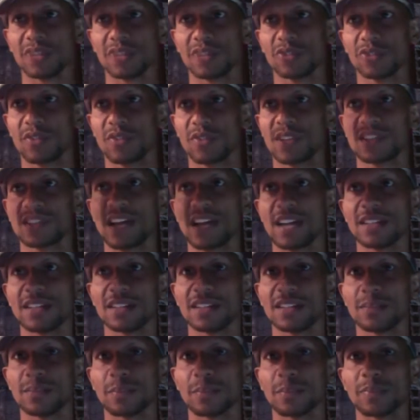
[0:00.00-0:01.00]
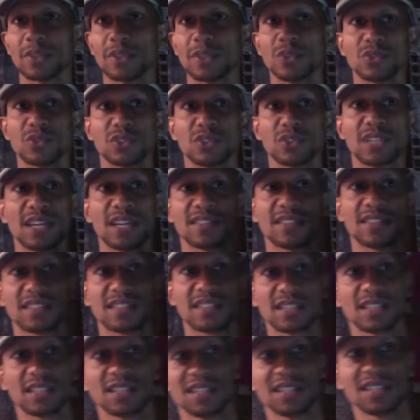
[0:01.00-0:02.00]
was higher. People used to dance
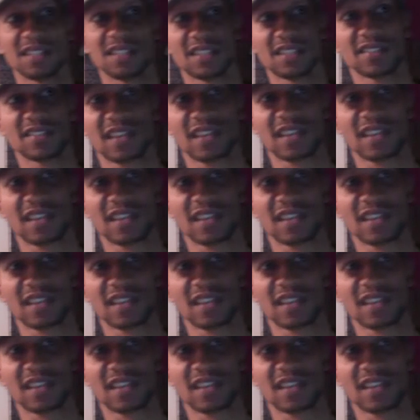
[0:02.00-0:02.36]
in this kind